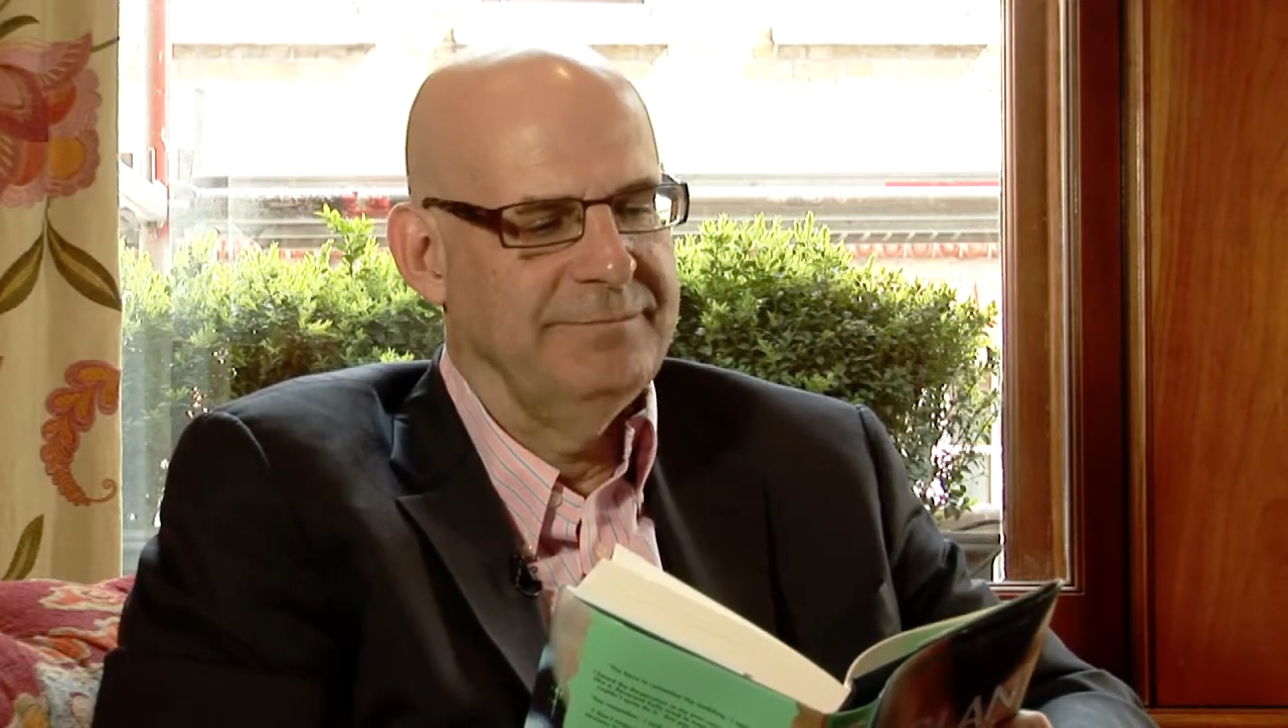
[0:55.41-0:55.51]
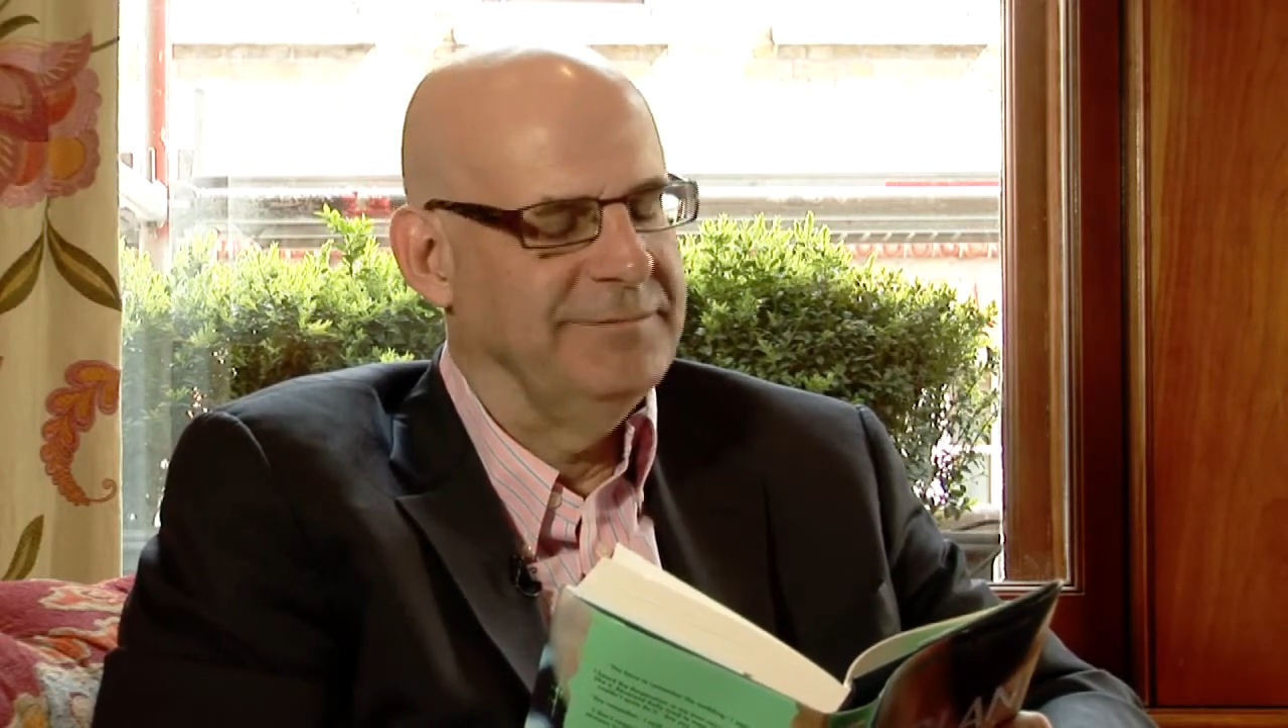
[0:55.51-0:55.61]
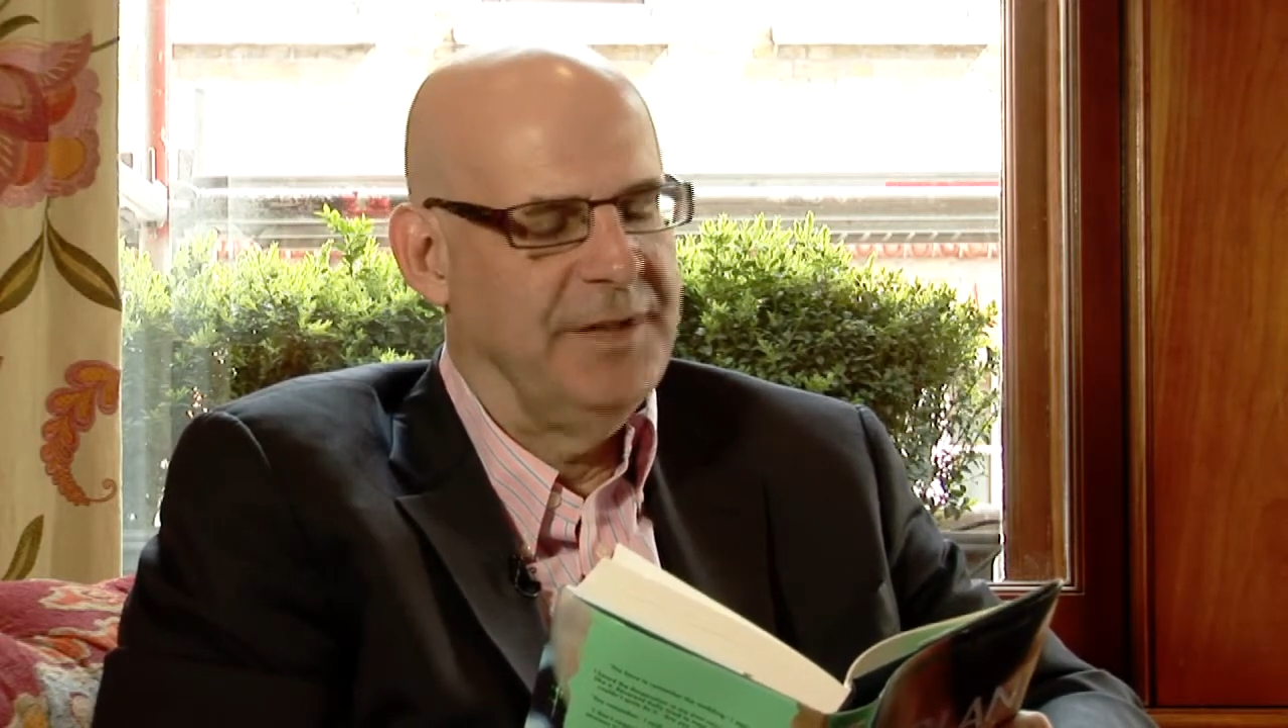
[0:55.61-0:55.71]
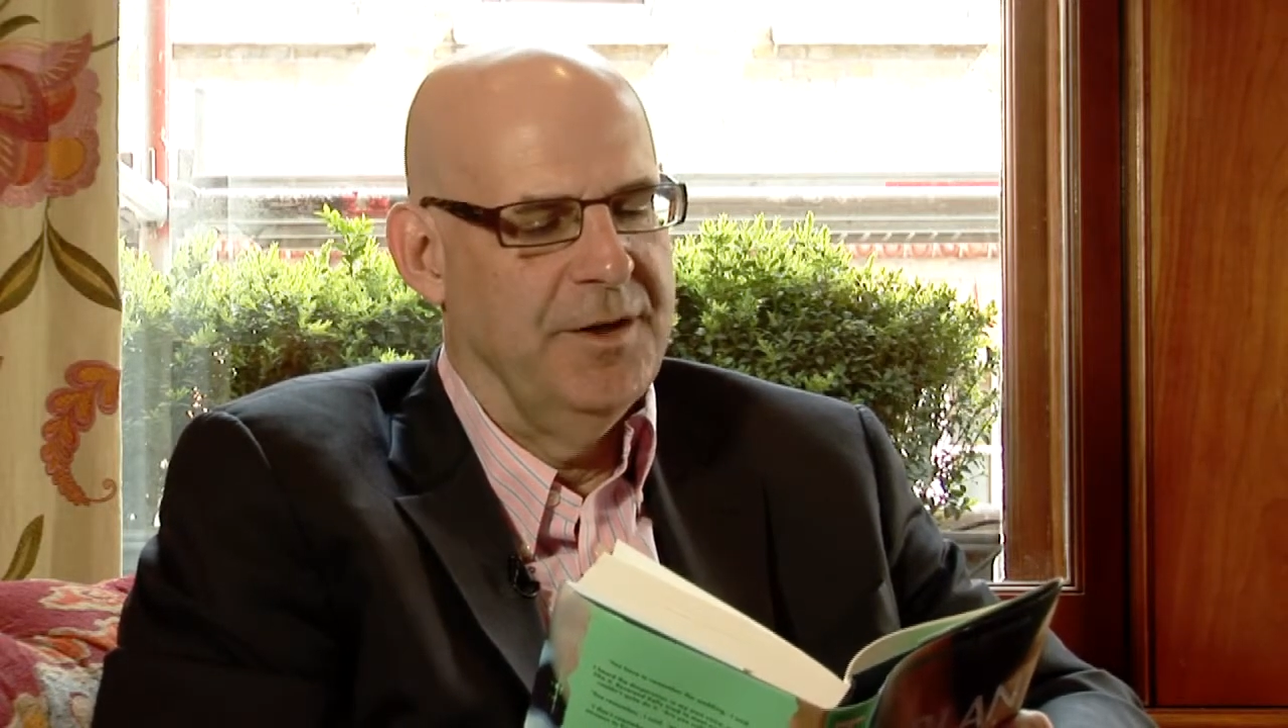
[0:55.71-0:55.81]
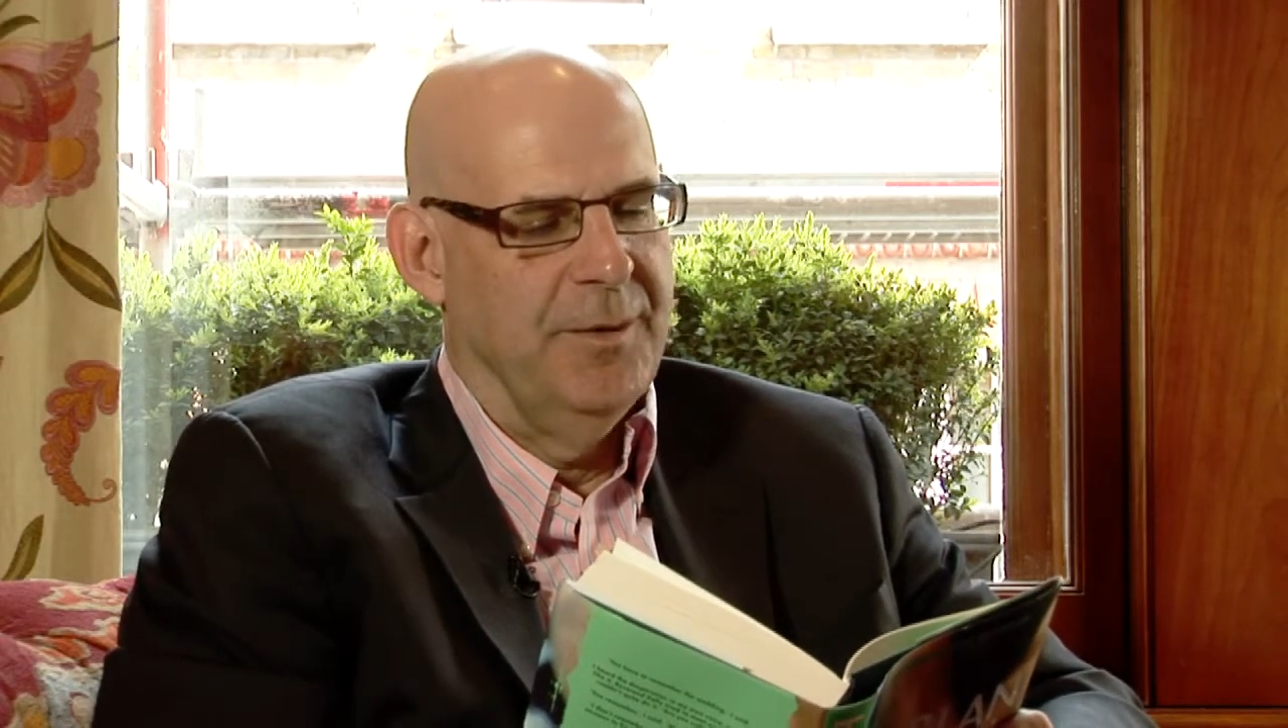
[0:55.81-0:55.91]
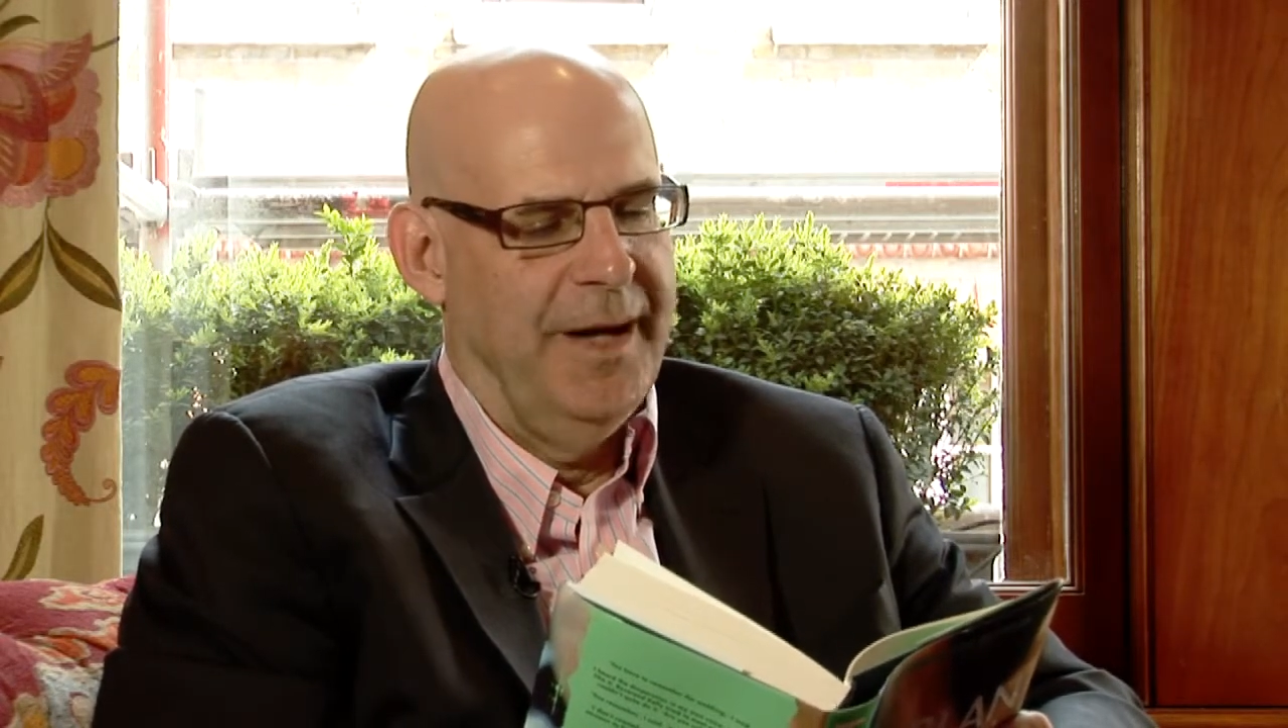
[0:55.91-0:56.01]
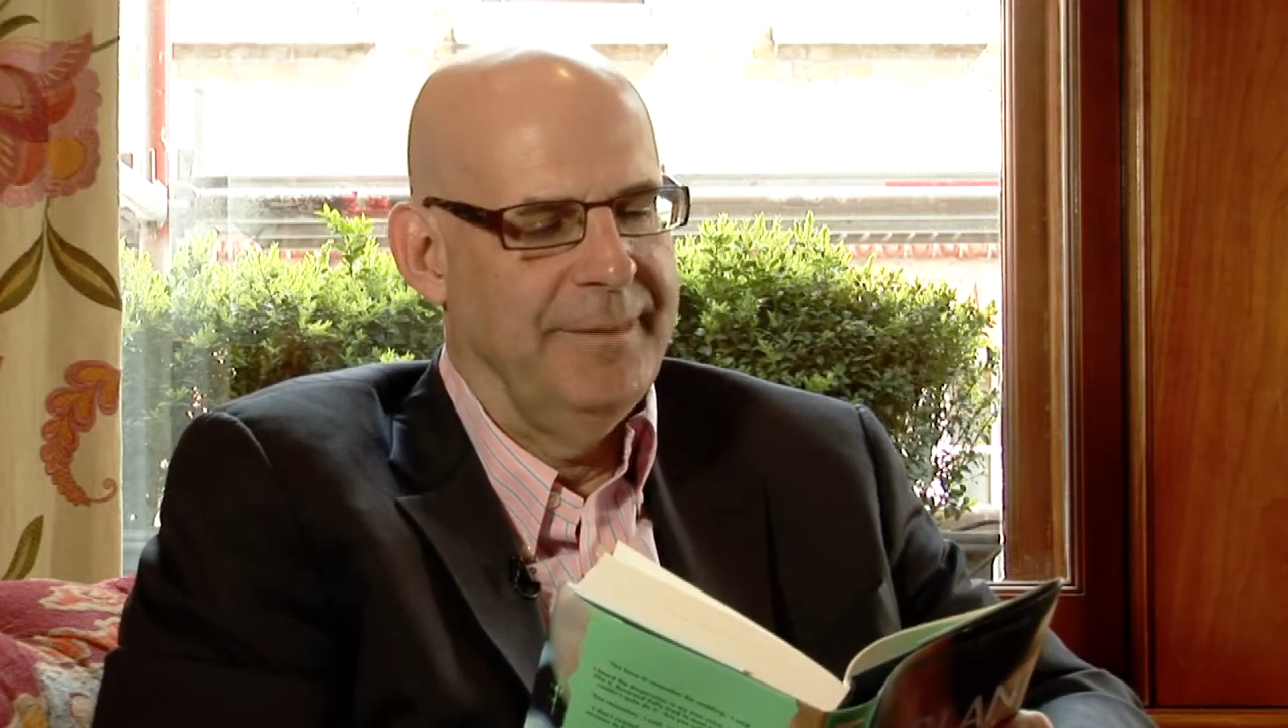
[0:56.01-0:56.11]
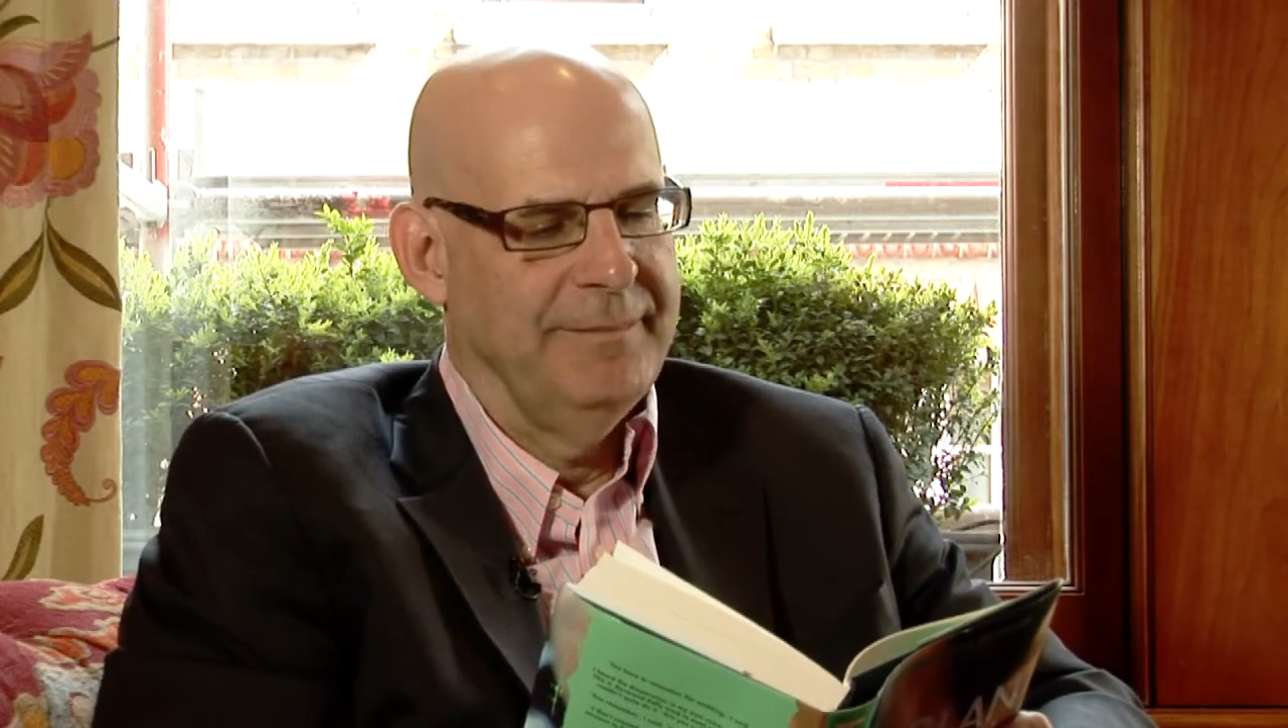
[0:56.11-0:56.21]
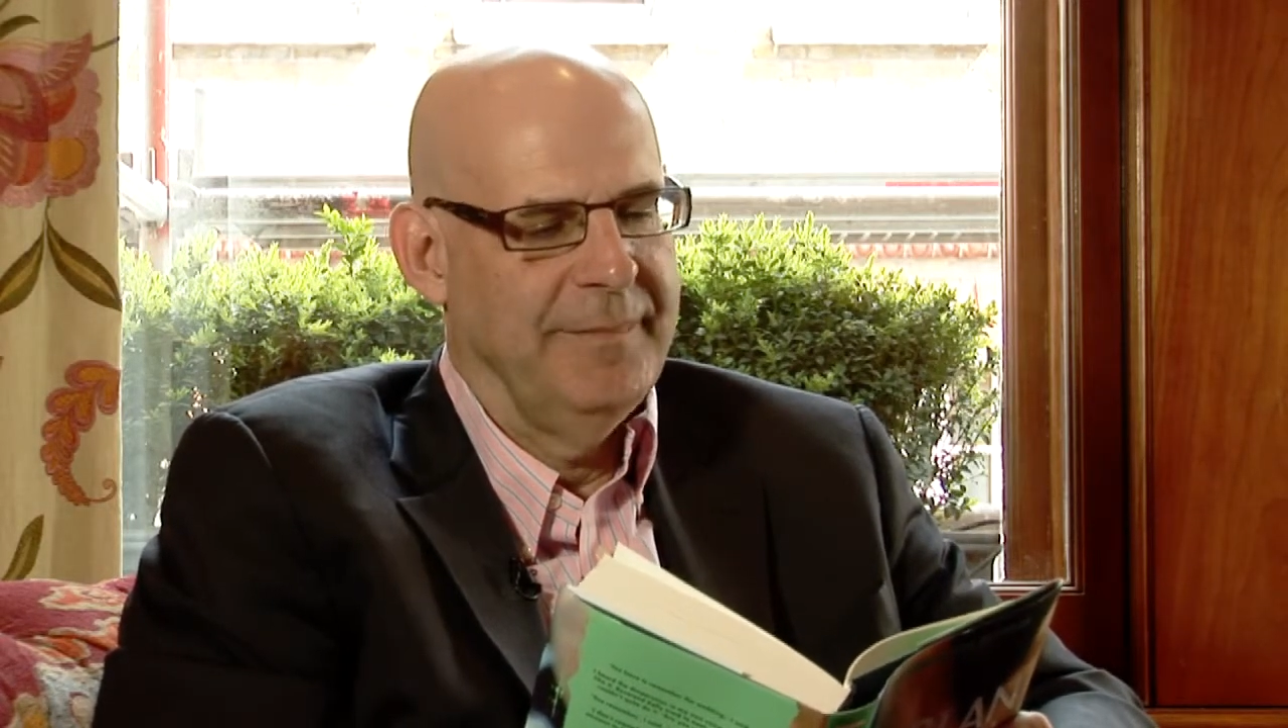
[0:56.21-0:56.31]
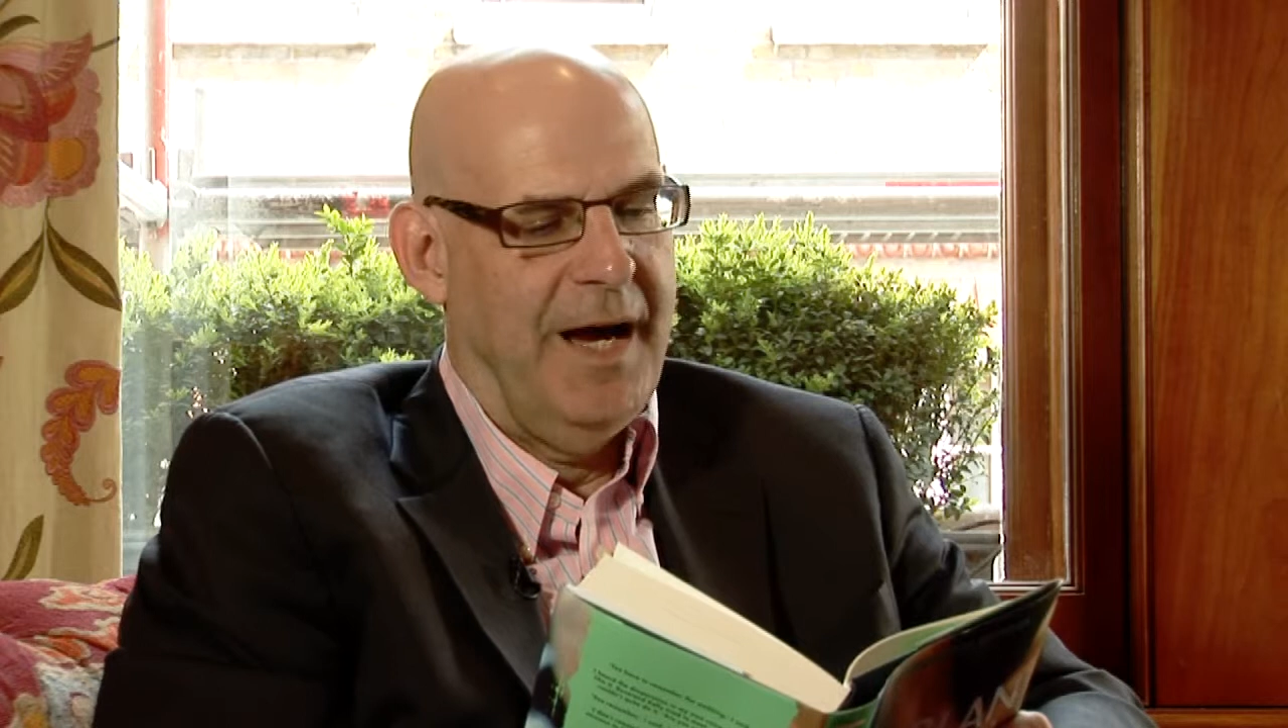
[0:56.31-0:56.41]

Neither do I.